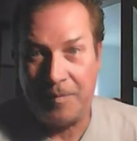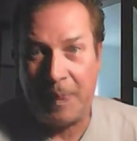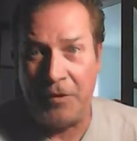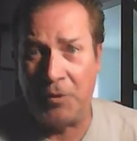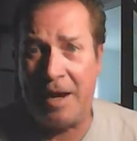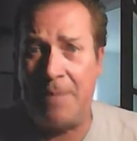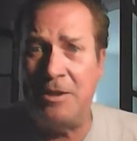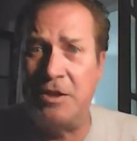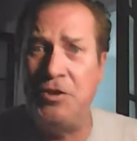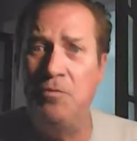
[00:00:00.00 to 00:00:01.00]
So what
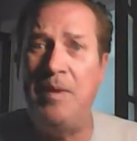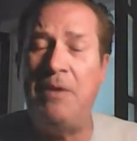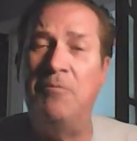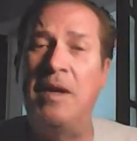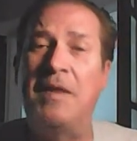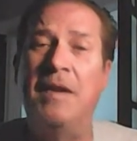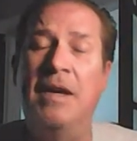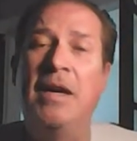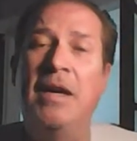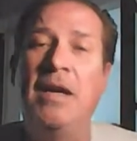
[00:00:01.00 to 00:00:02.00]
happens is you meet with.
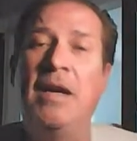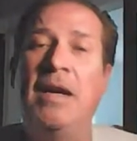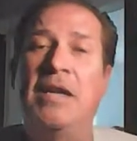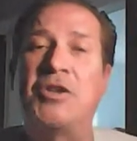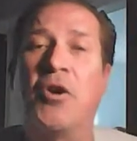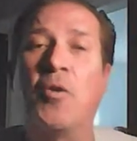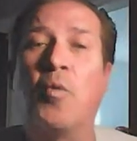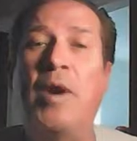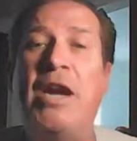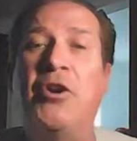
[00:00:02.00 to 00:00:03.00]
It's called a
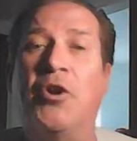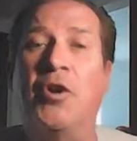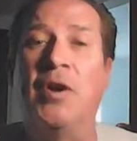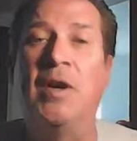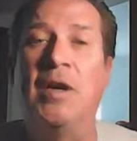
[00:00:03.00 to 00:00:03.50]
reader.